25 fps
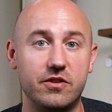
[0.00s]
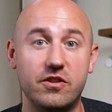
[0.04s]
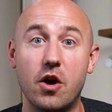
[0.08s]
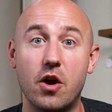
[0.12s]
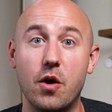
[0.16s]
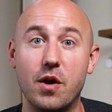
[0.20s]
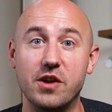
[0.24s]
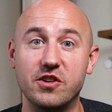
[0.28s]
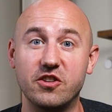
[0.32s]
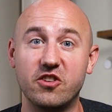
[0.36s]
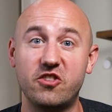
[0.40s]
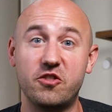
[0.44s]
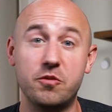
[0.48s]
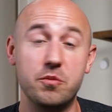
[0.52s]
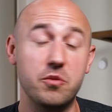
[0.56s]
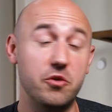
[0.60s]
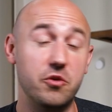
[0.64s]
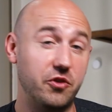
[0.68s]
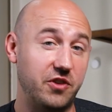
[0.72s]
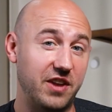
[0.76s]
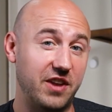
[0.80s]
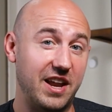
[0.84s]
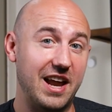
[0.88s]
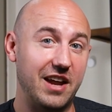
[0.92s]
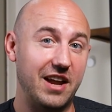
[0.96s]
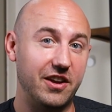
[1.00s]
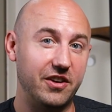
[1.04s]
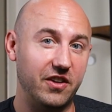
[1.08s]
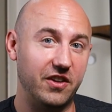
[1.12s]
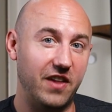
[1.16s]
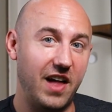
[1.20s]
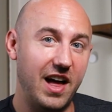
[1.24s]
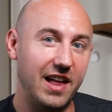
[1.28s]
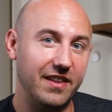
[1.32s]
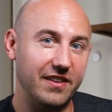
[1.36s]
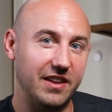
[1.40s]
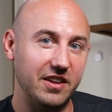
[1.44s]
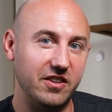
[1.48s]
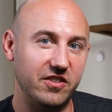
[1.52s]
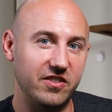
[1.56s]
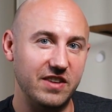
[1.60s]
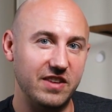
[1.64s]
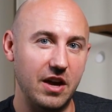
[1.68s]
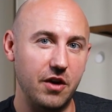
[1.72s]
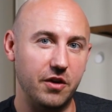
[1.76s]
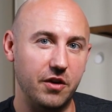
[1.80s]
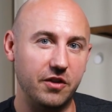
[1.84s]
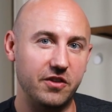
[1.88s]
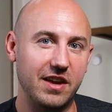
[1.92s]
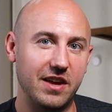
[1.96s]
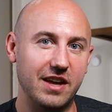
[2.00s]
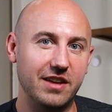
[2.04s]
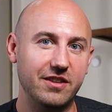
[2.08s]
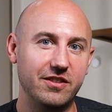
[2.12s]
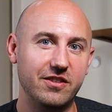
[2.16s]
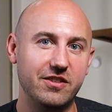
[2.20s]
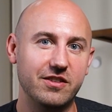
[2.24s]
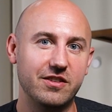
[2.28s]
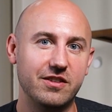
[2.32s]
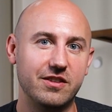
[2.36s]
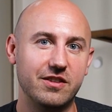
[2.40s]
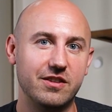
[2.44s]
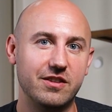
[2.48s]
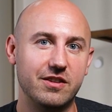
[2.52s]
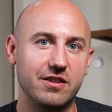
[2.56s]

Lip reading: So I just smoothed it out a lot. Let's see how it sounds.